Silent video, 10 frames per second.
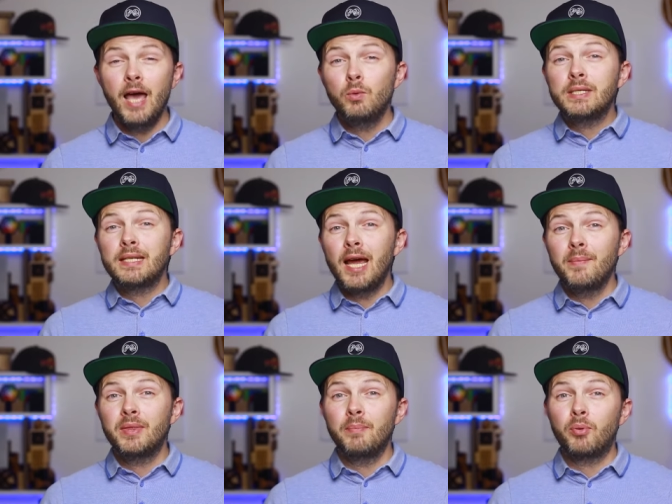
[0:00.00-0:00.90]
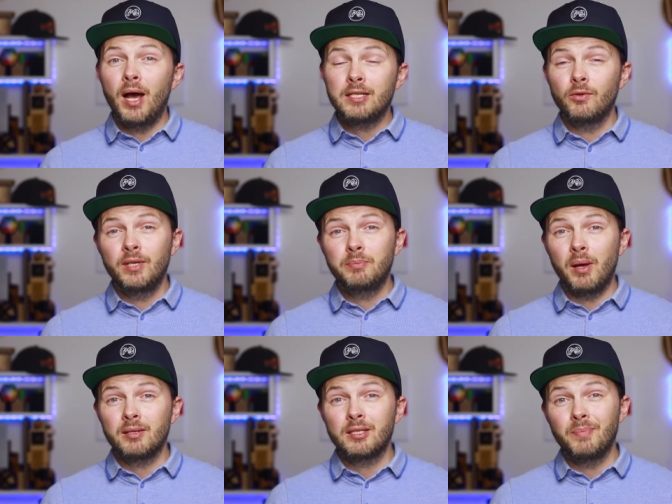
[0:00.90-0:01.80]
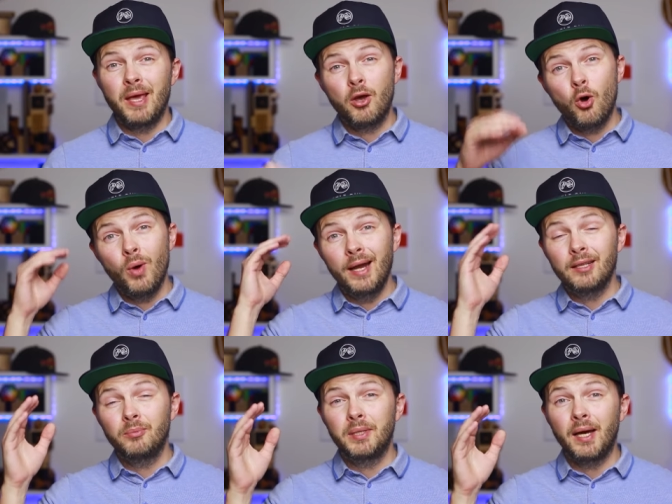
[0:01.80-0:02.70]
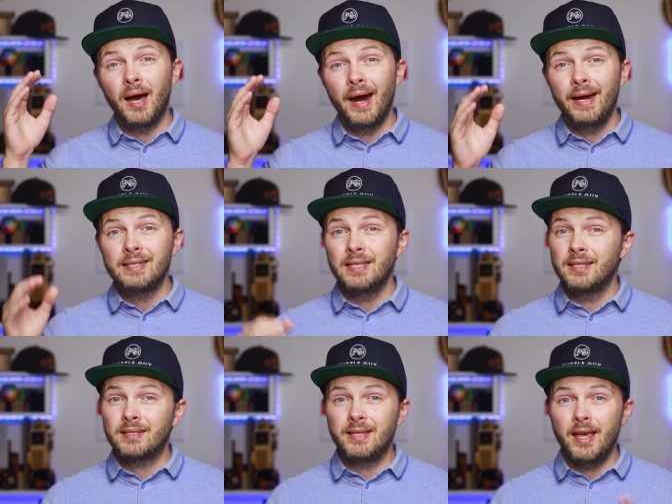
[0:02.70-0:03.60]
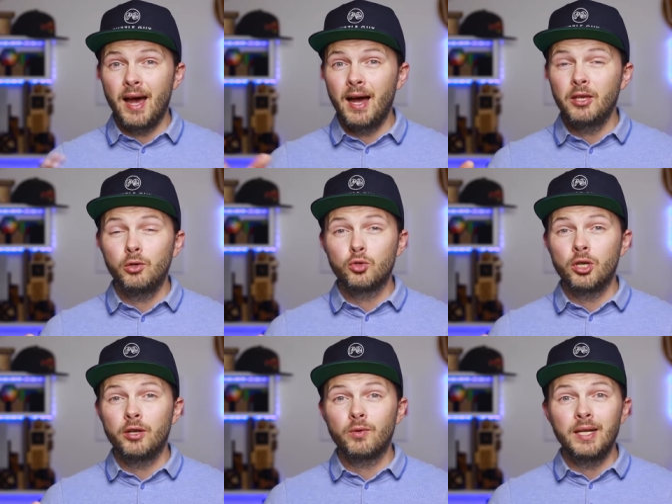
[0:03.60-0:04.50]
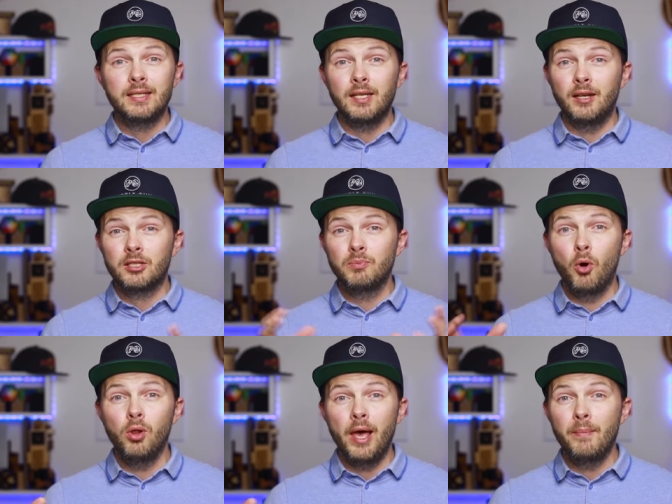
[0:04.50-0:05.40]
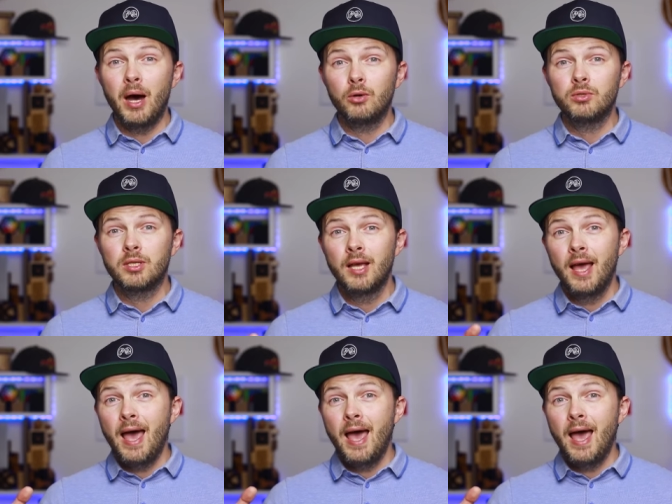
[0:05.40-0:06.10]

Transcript: And with time, the price of these puzzles may go a little bit higher since they are usually released in a small amounts